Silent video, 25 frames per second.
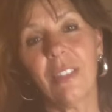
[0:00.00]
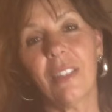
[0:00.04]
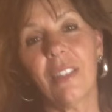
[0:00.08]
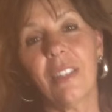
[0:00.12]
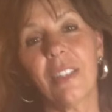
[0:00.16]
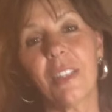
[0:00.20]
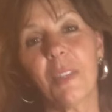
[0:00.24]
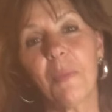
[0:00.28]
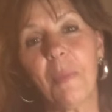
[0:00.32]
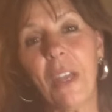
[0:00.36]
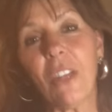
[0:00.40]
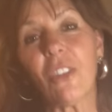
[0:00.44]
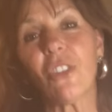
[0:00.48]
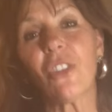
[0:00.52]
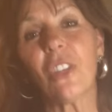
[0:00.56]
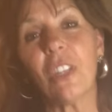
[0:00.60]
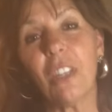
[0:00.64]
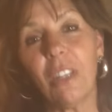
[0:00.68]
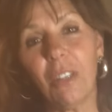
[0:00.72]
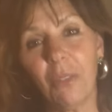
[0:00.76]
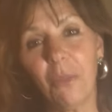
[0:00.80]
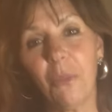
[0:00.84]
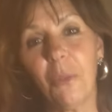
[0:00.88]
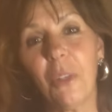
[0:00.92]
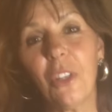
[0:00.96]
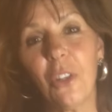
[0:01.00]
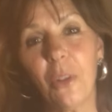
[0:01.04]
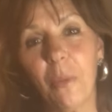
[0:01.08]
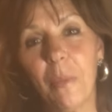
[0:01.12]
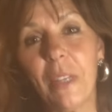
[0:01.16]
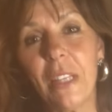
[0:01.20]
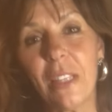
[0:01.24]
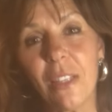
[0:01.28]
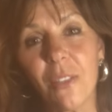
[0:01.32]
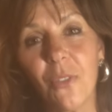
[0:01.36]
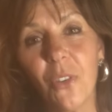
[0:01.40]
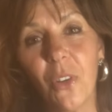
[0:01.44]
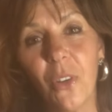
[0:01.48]
especially when you're
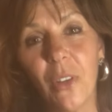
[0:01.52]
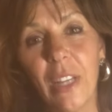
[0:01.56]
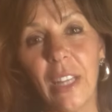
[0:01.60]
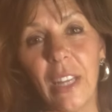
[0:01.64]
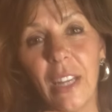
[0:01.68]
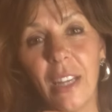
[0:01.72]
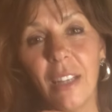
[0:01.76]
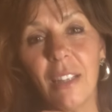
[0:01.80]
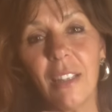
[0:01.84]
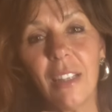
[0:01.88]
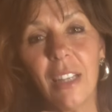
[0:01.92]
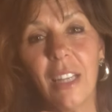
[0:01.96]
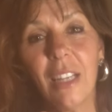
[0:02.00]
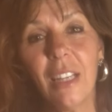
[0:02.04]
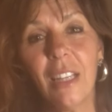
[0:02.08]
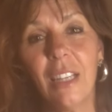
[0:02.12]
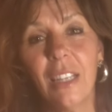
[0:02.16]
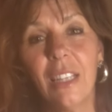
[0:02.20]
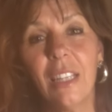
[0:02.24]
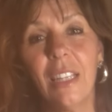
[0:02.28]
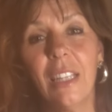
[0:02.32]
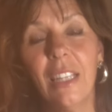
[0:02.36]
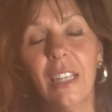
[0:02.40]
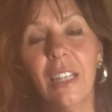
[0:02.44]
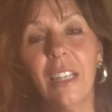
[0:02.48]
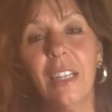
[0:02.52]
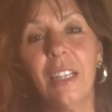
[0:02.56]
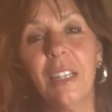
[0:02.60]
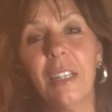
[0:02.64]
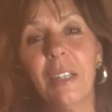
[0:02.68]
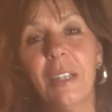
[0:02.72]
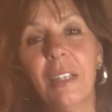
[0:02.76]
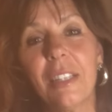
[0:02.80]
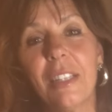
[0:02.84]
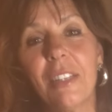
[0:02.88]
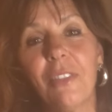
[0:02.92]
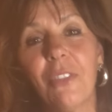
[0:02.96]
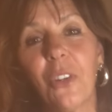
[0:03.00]
peaceful in a in a,
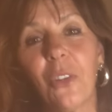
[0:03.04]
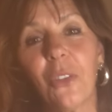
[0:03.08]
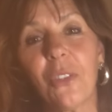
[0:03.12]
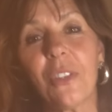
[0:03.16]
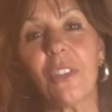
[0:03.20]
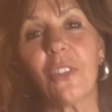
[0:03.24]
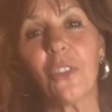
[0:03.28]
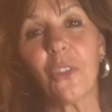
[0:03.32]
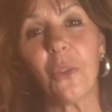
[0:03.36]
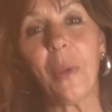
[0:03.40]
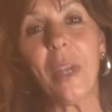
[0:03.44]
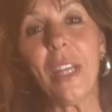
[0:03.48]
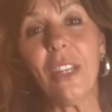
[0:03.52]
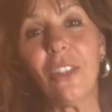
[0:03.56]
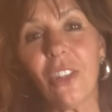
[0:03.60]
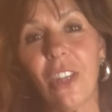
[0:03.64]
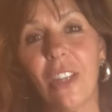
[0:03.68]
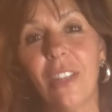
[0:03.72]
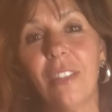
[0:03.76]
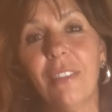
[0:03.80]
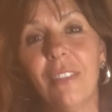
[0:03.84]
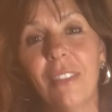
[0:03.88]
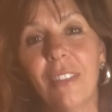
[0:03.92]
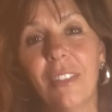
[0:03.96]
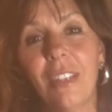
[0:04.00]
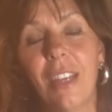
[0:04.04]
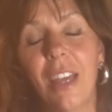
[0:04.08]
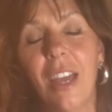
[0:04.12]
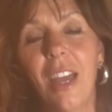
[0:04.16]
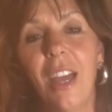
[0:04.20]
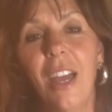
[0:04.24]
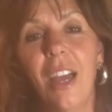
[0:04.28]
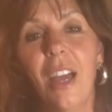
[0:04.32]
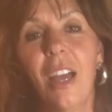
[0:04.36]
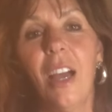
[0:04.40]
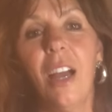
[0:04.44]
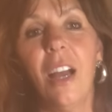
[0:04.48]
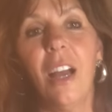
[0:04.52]
a difficult situation.
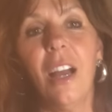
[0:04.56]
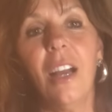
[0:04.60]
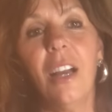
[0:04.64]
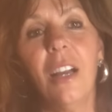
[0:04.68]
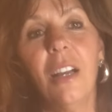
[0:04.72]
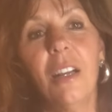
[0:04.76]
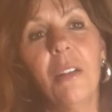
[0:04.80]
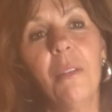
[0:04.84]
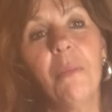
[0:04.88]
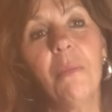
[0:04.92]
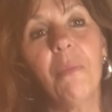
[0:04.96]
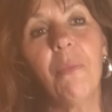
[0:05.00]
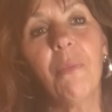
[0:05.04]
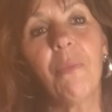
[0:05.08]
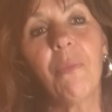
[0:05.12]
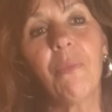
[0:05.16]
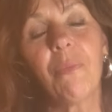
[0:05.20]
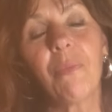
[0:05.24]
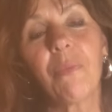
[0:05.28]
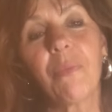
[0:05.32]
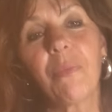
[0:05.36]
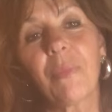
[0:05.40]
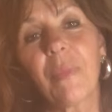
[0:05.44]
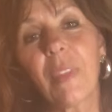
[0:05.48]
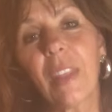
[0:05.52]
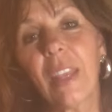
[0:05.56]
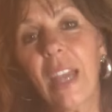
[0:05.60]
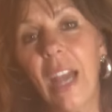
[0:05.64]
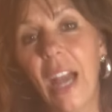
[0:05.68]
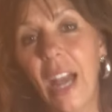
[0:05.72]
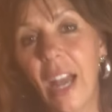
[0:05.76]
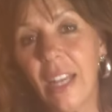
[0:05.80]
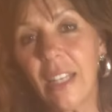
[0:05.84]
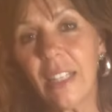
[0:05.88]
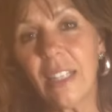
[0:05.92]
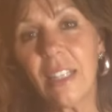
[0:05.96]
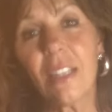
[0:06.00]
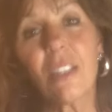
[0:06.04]
Um,
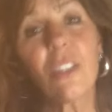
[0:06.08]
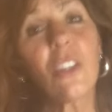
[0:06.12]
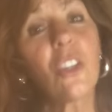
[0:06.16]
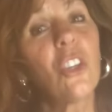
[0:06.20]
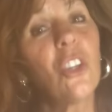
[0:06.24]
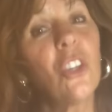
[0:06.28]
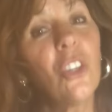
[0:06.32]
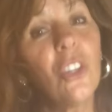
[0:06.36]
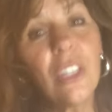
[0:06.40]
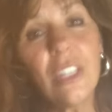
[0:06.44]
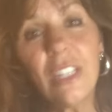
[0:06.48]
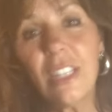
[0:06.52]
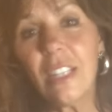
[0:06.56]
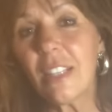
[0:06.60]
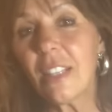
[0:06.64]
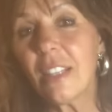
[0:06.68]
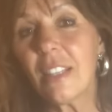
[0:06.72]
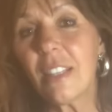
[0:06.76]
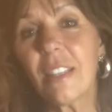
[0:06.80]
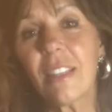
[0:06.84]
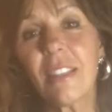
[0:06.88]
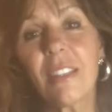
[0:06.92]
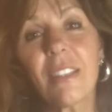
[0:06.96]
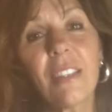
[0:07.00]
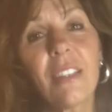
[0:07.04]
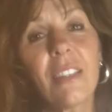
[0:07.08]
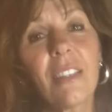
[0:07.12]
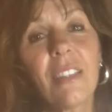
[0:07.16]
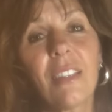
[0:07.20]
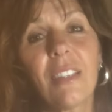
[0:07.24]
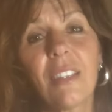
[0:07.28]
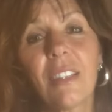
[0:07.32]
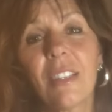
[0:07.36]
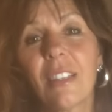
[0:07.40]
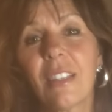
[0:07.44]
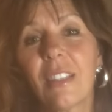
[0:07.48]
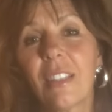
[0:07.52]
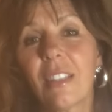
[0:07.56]
kindness, goodness.
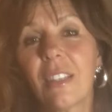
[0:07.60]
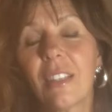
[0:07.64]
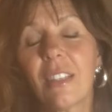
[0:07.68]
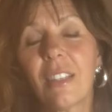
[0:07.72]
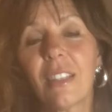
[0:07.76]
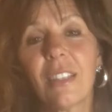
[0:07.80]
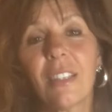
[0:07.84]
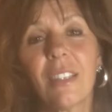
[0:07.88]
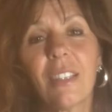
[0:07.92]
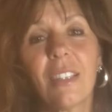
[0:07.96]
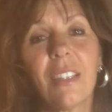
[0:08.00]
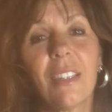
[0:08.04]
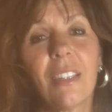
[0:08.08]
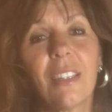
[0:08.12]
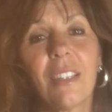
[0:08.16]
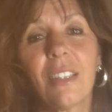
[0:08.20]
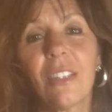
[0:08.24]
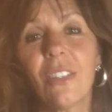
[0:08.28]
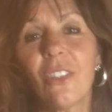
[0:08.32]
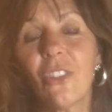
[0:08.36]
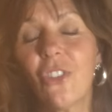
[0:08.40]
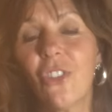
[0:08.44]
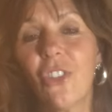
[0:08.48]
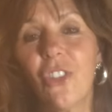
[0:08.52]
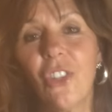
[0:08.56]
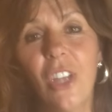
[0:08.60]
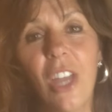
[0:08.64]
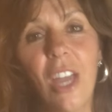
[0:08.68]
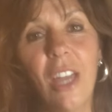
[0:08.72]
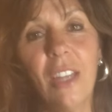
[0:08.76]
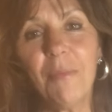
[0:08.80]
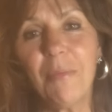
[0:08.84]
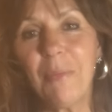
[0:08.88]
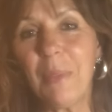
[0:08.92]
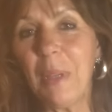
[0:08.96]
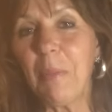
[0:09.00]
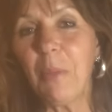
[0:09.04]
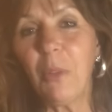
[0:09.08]

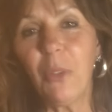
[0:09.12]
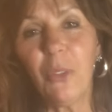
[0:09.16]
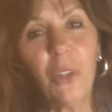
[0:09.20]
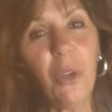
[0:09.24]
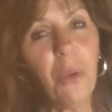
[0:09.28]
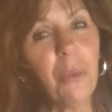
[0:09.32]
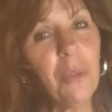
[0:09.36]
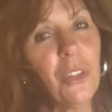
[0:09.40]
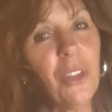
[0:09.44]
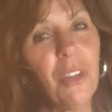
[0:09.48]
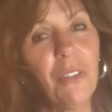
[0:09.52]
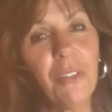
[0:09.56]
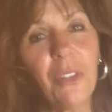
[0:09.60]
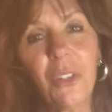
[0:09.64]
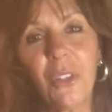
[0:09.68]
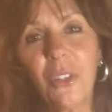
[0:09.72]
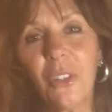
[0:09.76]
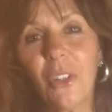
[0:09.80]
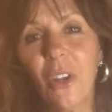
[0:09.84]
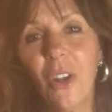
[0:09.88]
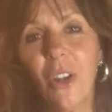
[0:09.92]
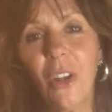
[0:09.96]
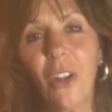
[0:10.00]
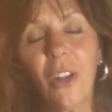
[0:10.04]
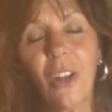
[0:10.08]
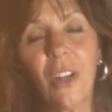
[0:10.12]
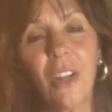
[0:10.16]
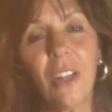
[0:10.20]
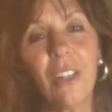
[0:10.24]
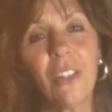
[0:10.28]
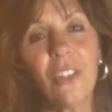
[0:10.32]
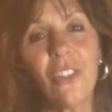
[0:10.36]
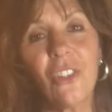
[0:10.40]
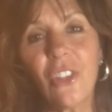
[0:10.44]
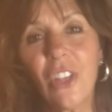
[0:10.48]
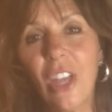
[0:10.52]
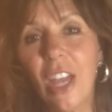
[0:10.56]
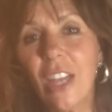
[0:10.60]
Gen people know when you have a good heart.
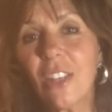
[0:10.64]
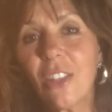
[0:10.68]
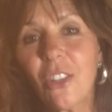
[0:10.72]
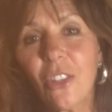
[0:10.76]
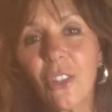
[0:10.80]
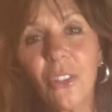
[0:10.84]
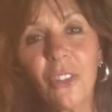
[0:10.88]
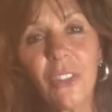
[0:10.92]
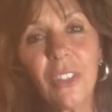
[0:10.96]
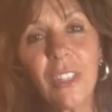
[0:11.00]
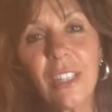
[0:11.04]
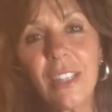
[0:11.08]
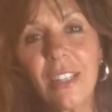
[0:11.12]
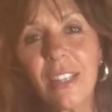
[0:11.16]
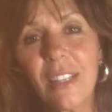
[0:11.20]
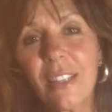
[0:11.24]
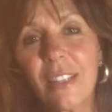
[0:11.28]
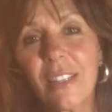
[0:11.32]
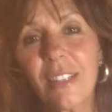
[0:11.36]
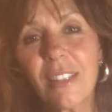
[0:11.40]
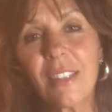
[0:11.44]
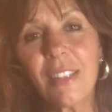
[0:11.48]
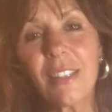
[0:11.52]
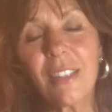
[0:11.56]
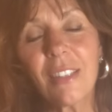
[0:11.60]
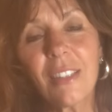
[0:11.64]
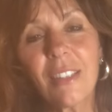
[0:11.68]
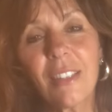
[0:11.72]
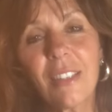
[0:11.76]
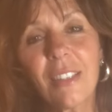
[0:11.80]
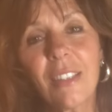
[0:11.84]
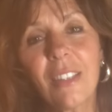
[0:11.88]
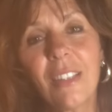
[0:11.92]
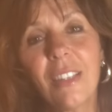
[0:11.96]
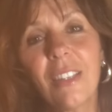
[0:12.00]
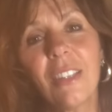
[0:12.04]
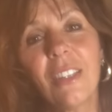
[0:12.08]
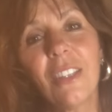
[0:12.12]
Gentleness.
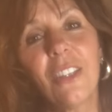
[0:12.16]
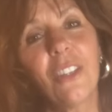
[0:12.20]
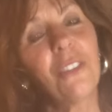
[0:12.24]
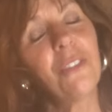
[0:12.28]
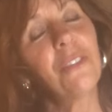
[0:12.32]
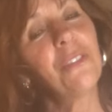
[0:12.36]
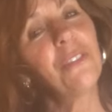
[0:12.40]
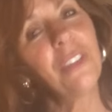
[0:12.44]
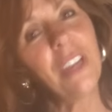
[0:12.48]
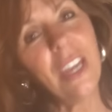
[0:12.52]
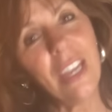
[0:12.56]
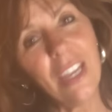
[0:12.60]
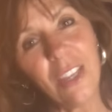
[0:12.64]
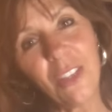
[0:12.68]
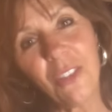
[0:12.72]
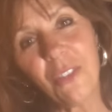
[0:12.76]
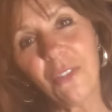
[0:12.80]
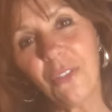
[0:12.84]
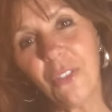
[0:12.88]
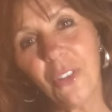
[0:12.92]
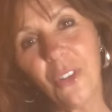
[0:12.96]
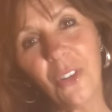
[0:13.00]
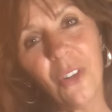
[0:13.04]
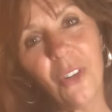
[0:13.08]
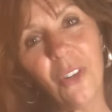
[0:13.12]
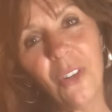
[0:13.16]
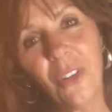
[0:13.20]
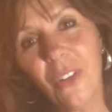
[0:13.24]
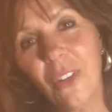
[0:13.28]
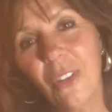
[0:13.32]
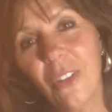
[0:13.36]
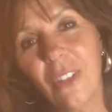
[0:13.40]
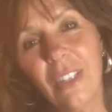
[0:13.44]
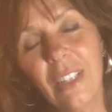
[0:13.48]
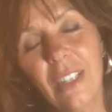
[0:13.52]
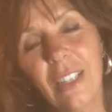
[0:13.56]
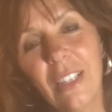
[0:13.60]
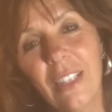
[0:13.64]
You're faithful.